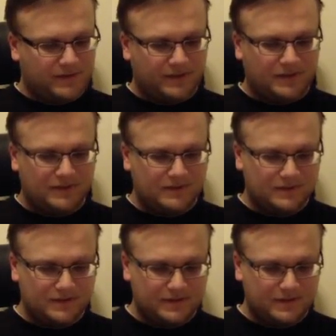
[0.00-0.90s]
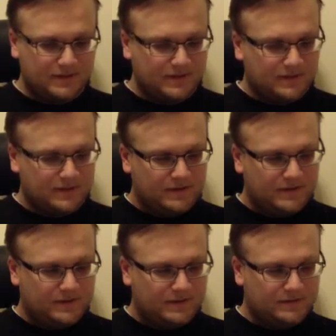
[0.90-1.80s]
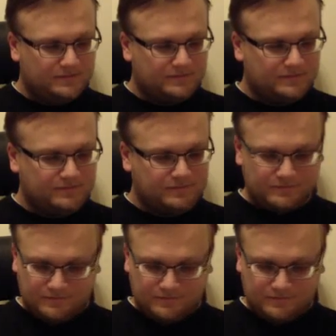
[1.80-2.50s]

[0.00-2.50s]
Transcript: well. Um,